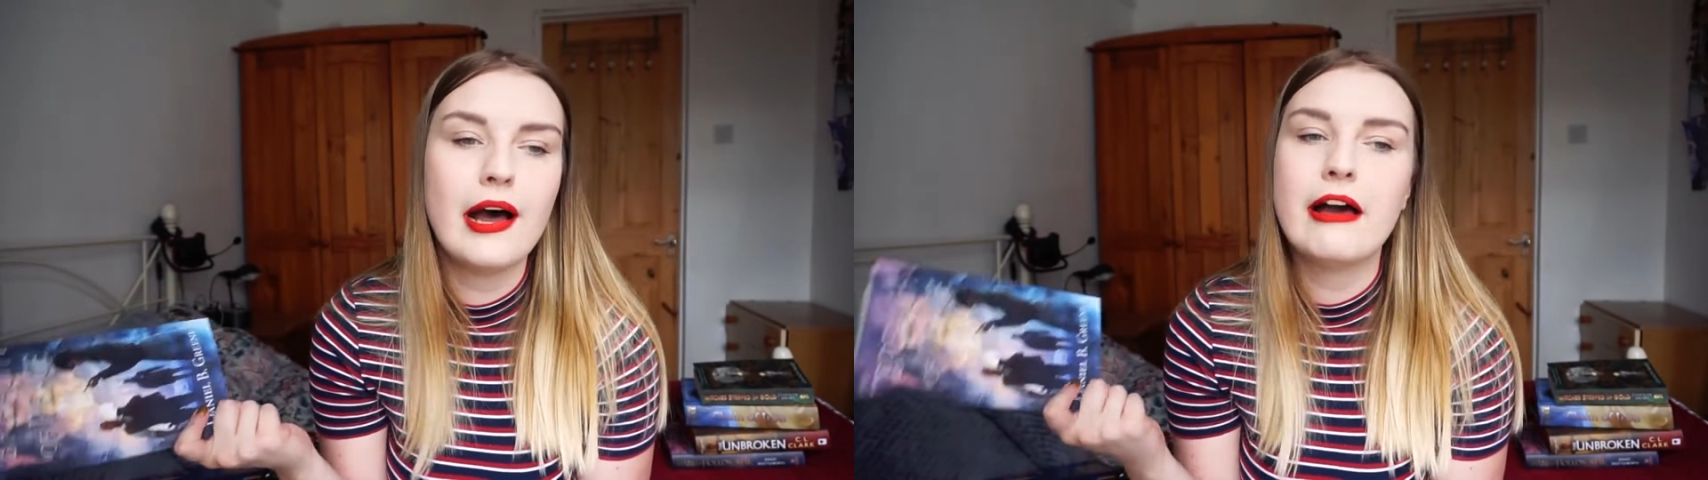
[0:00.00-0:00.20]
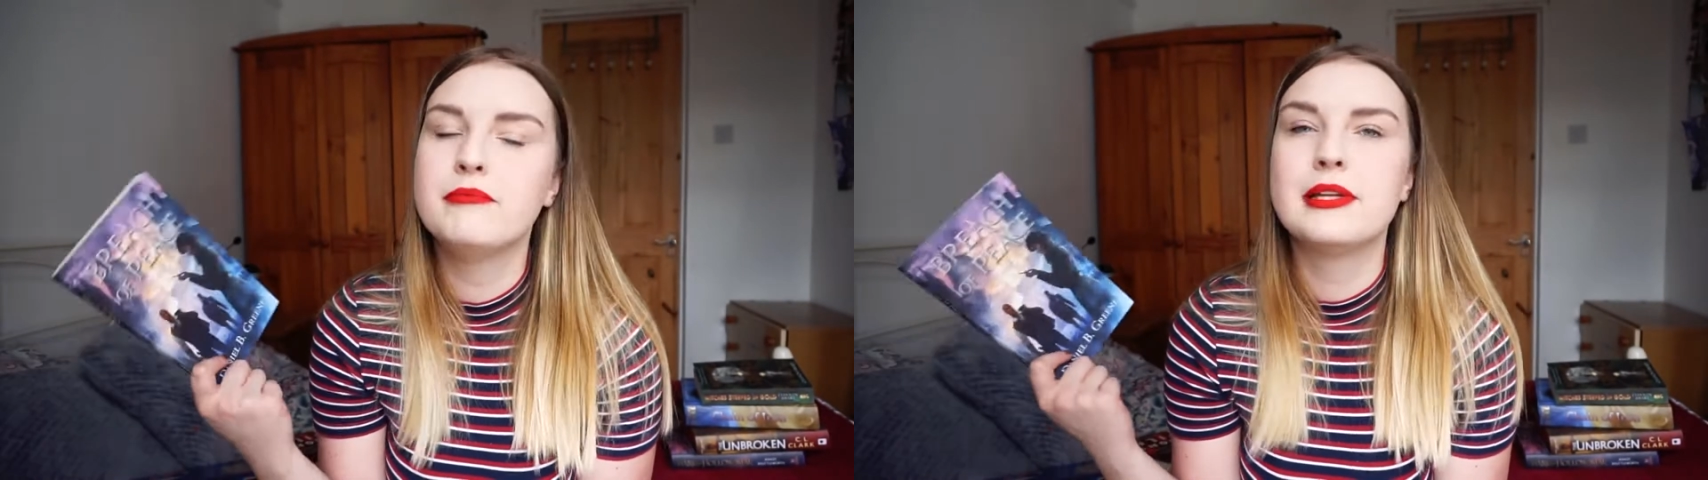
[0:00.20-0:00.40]

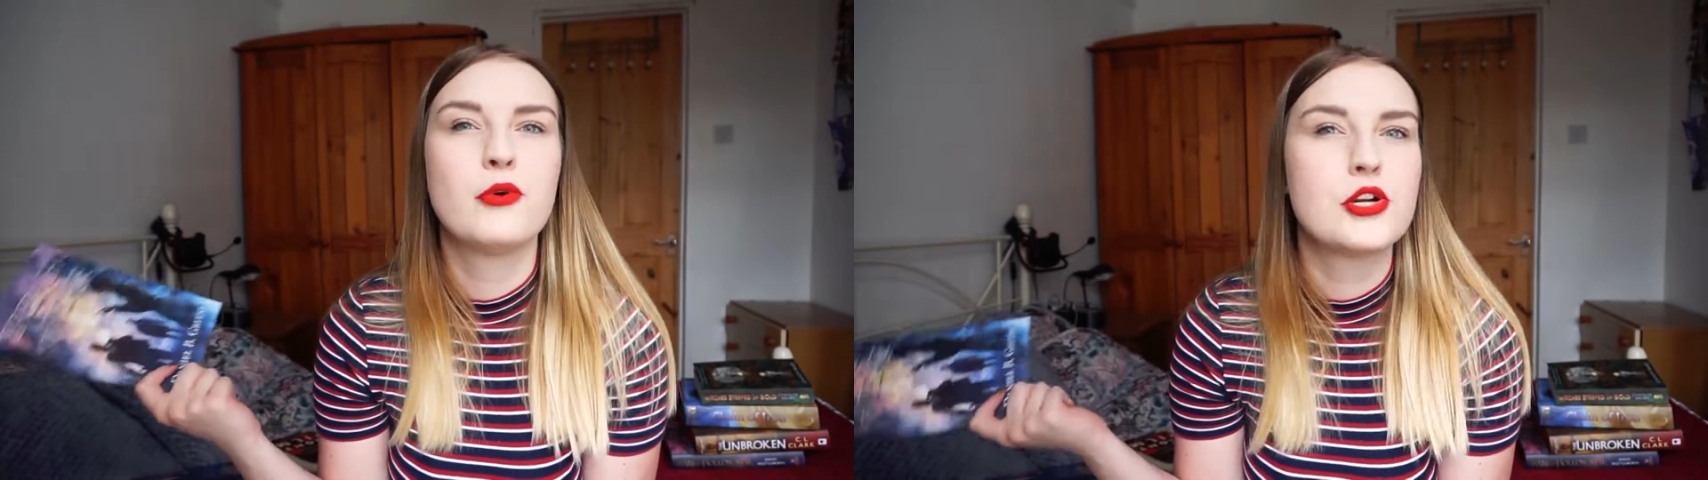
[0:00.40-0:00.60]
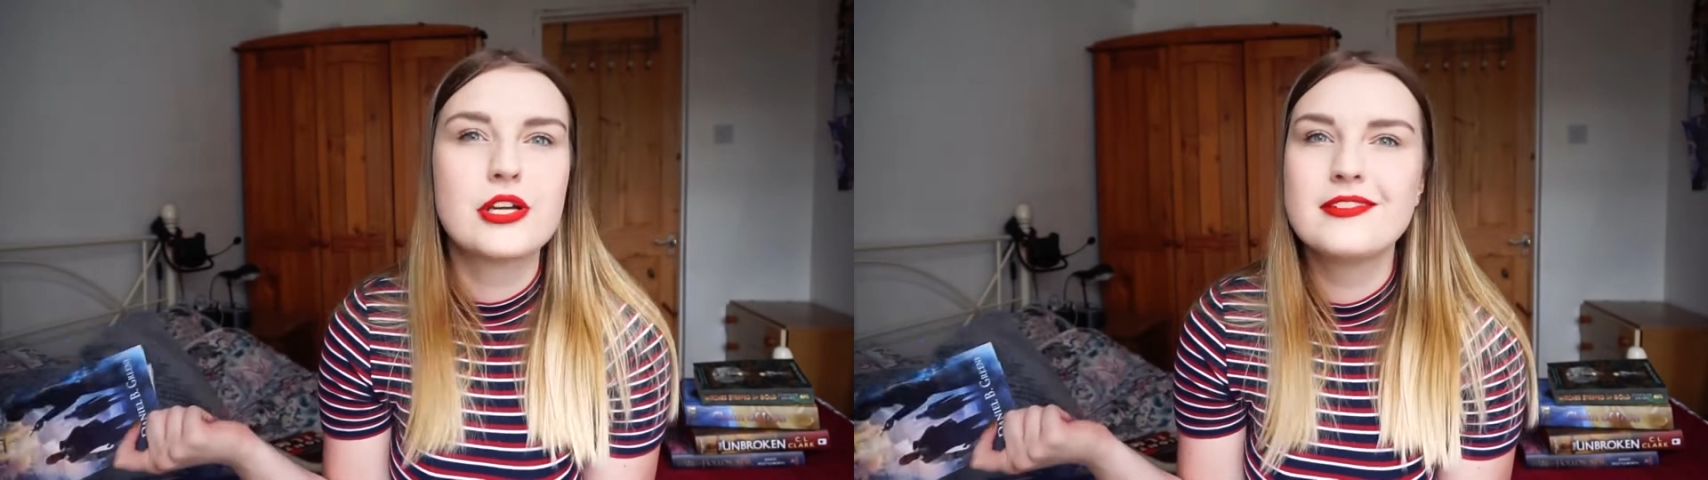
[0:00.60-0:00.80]
I've been
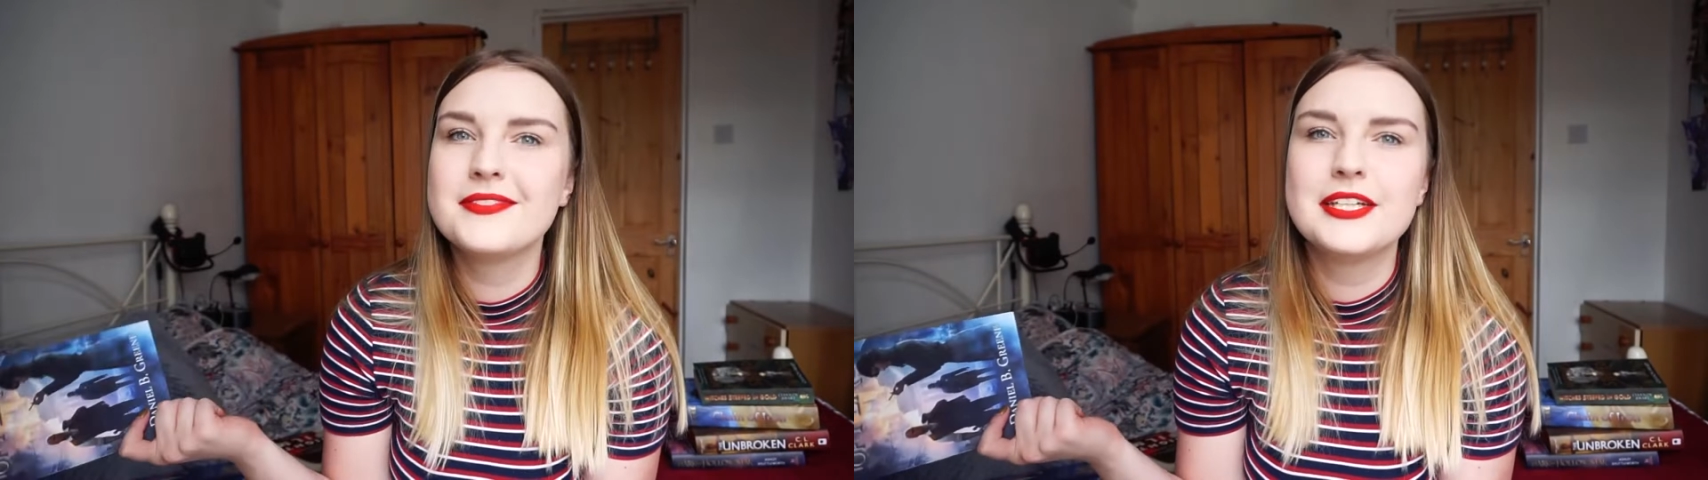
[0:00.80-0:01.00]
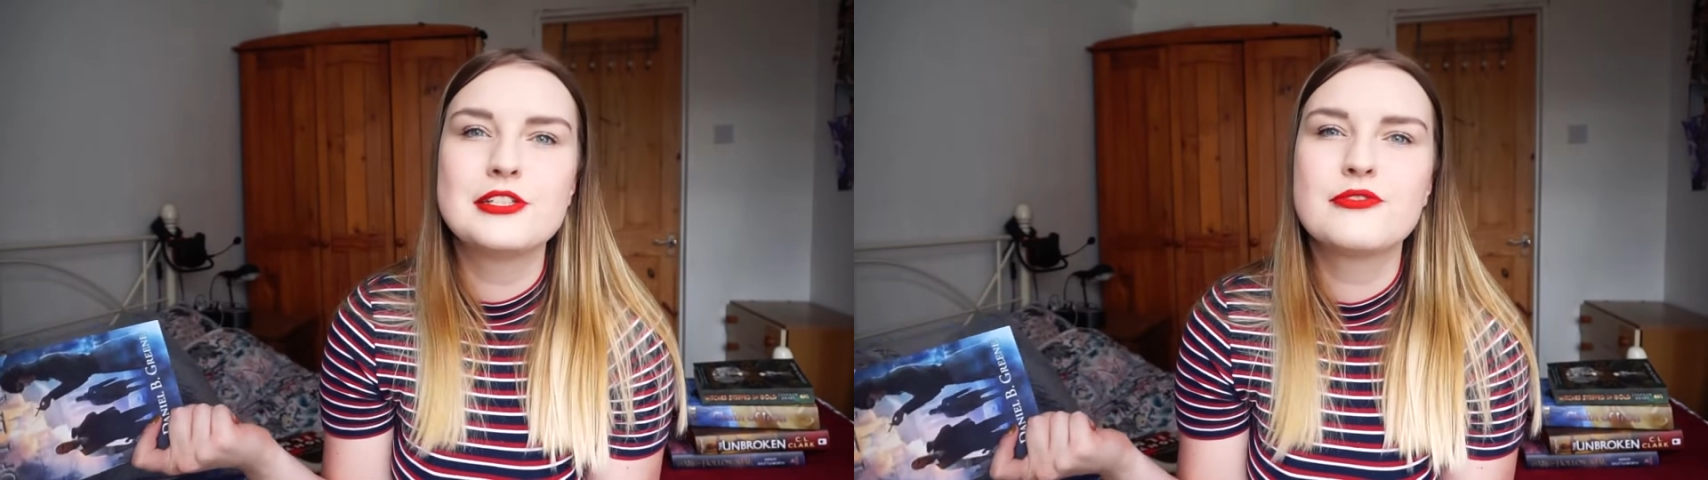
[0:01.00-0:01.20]
watching his
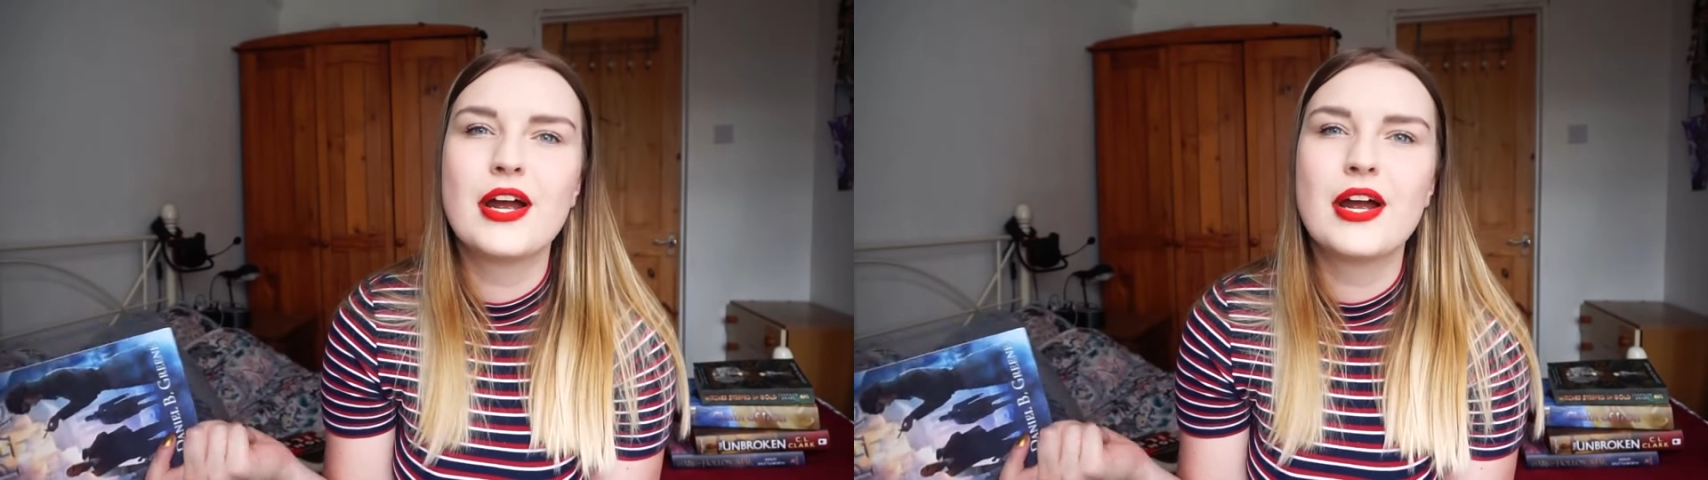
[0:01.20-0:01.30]
videos for